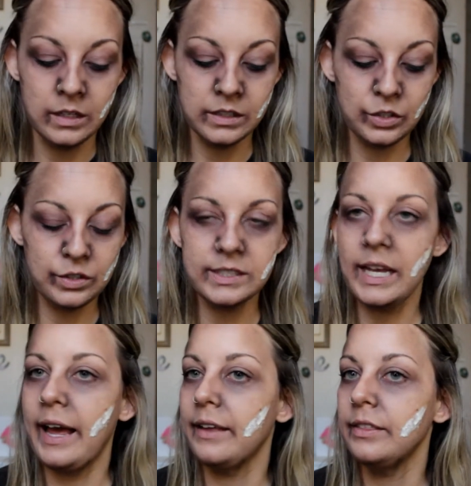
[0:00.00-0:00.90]
So just
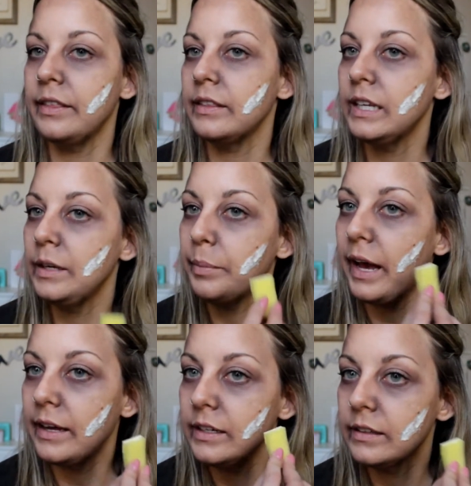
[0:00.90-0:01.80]
keep
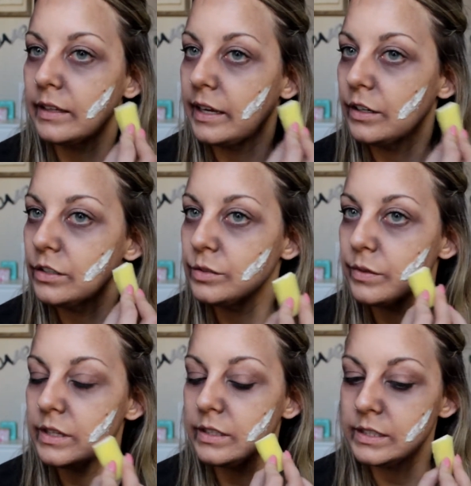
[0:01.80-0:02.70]
adding layers
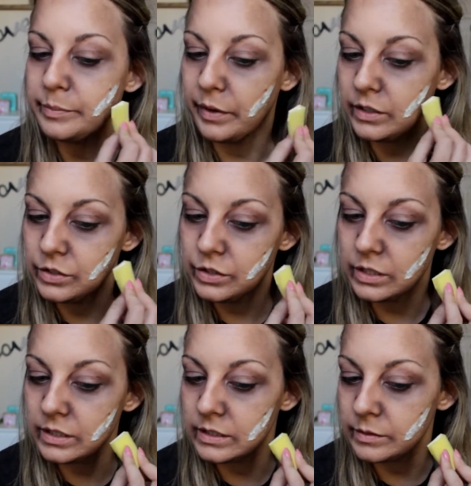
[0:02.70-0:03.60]
with the sponge
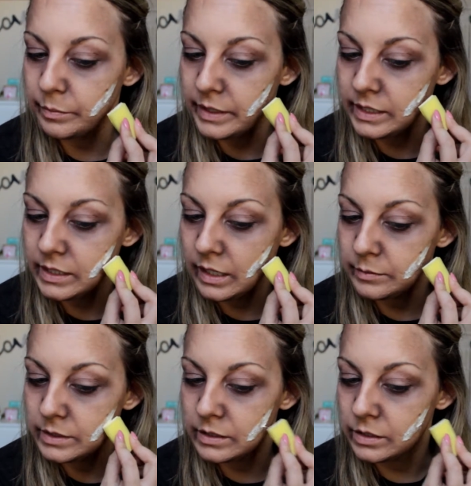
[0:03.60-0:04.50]
as many
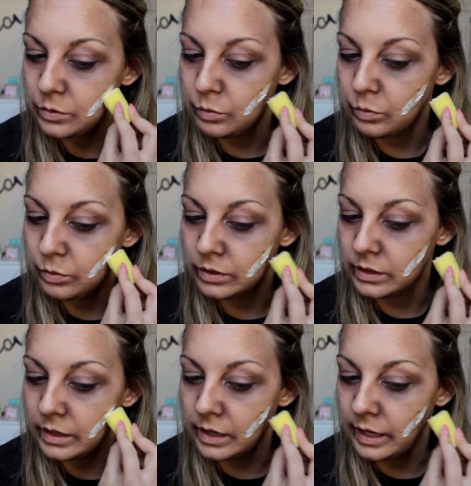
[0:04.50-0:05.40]
times as you
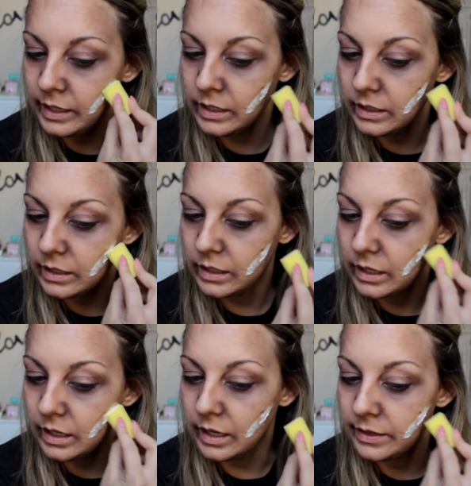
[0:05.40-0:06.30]
would like,
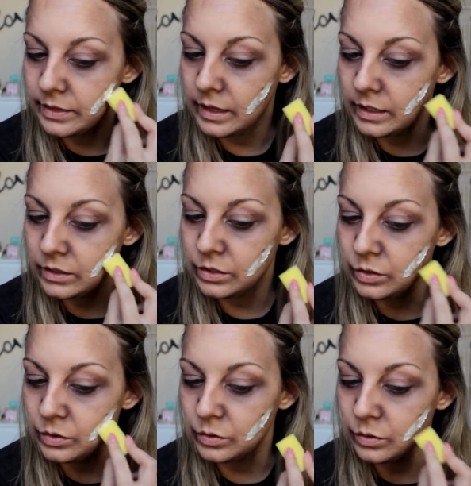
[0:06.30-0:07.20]
and then
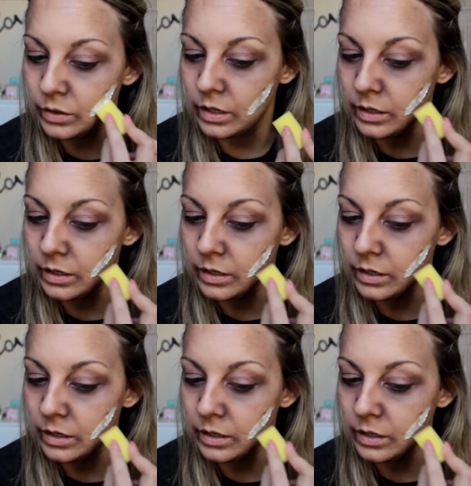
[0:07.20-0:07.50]
you